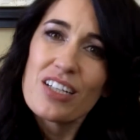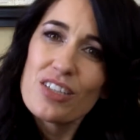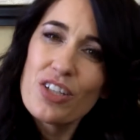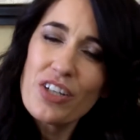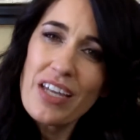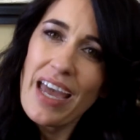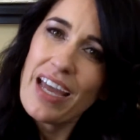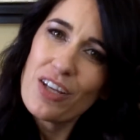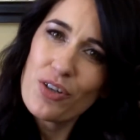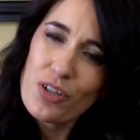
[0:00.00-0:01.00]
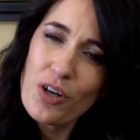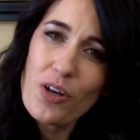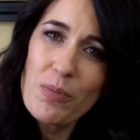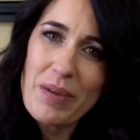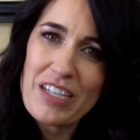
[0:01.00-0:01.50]
look at your
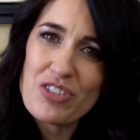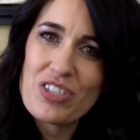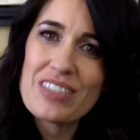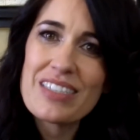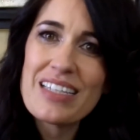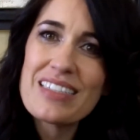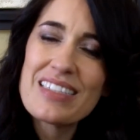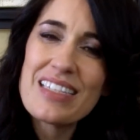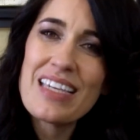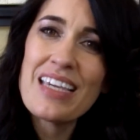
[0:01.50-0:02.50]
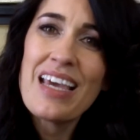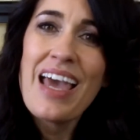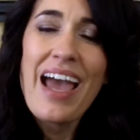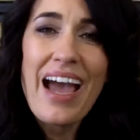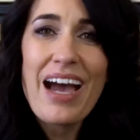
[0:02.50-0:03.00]
current patients and see
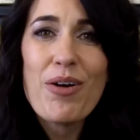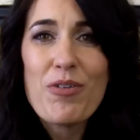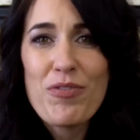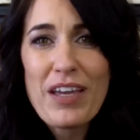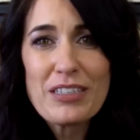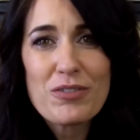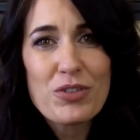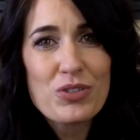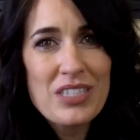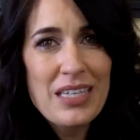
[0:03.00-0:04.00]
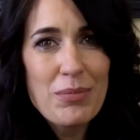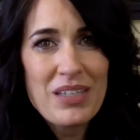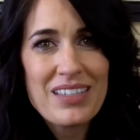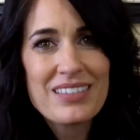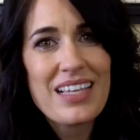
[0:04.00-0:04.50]
how effective your team
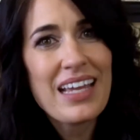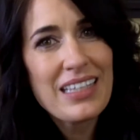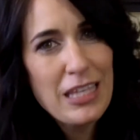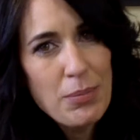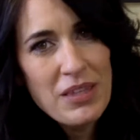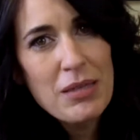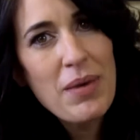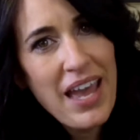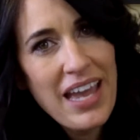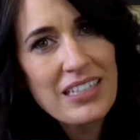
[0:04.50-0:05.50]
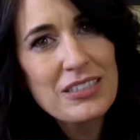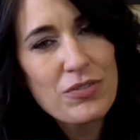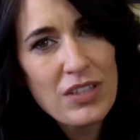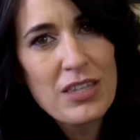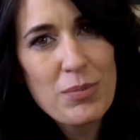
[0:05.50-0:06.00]
is at keeping them
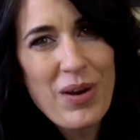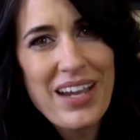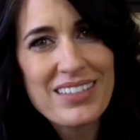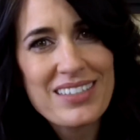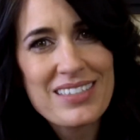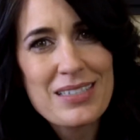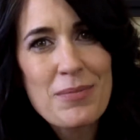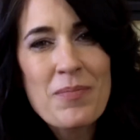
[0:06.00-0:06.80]
active in the practice.